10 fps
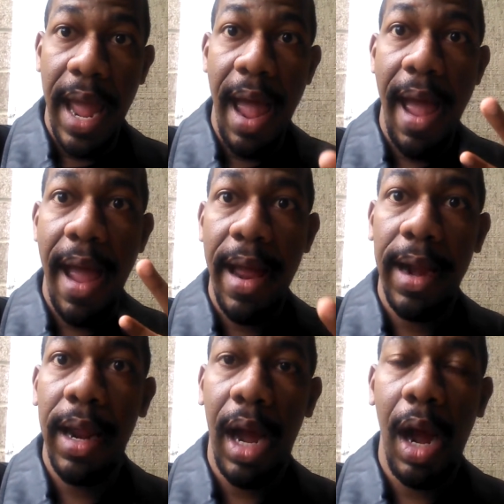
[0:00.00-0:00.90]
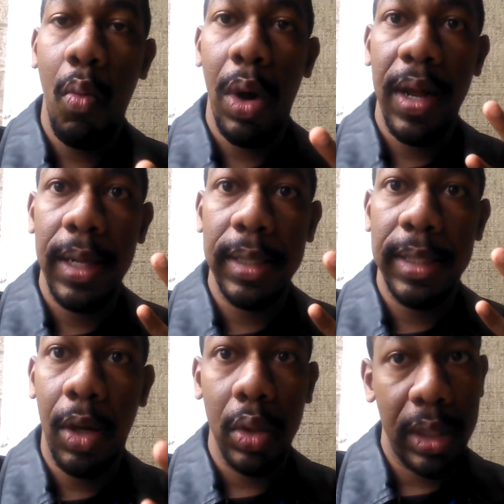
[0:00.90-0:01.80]
and I want to
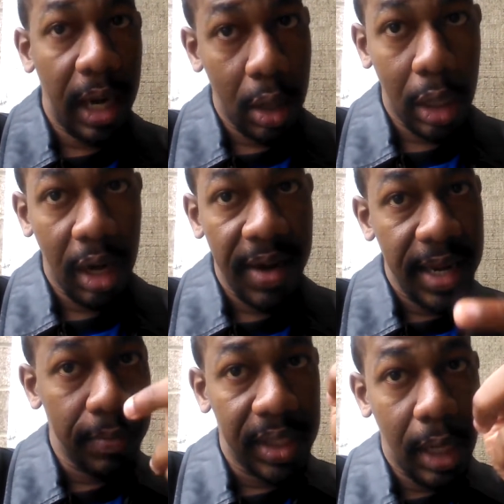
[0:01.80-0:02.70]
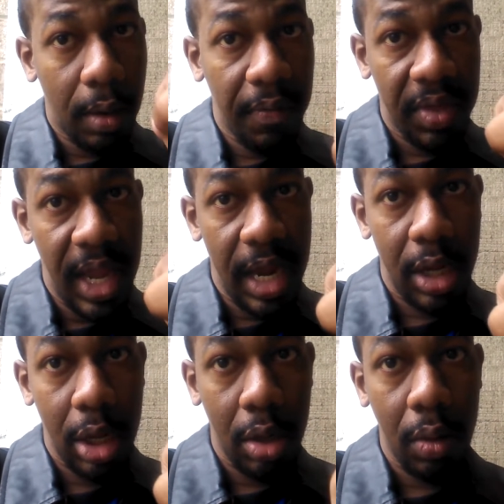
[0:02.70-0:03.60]
tell Tyler Clary himself
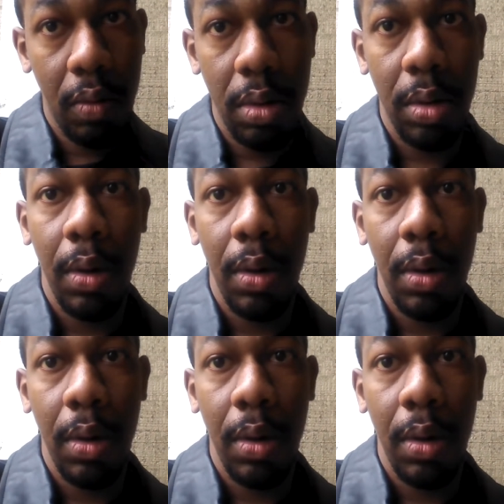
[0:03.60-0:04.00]
thank you